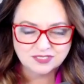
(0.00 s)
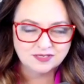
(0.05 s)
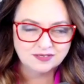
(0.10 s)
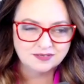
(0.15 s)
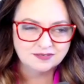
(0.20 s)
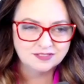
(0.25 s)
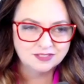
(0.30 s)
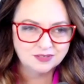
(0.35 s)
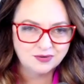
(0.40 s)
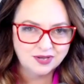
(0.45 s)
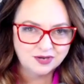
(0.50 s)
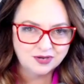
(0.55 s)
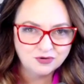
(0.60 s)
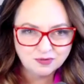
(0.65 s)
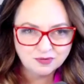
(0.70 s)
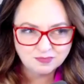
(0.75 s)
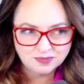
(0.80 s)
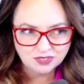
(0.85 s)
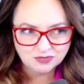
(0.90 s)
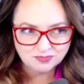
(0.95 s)
And so I
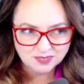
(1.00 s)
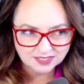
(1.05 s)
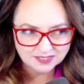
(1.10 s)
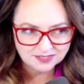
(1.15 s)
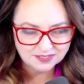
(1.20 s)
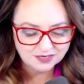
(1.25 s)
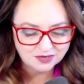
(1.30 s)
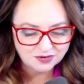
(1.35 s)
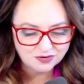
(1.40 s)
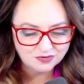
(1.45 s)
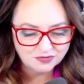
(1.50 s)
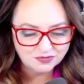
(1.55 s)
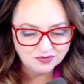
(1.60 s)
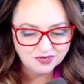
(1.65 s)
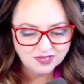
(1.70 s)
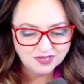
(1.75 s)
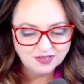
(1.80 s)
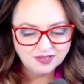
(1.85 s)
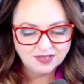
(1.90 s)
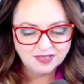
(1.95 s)
grew up in New Mexico
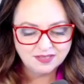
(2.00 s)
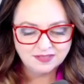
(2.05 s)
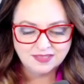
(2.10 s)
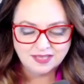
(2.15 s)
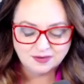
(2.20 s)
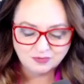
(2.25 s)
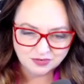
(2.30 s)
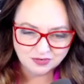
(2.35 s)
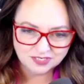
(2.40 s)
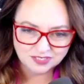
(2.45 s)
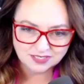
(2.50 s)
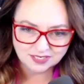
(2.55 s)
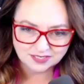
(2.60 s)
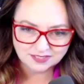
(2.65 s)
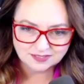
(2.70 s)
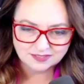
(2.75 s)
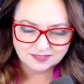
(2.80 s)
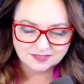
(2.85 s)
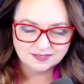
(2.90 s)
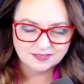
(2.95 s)
and they were in
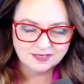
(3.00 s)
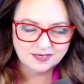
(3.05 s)
Texas.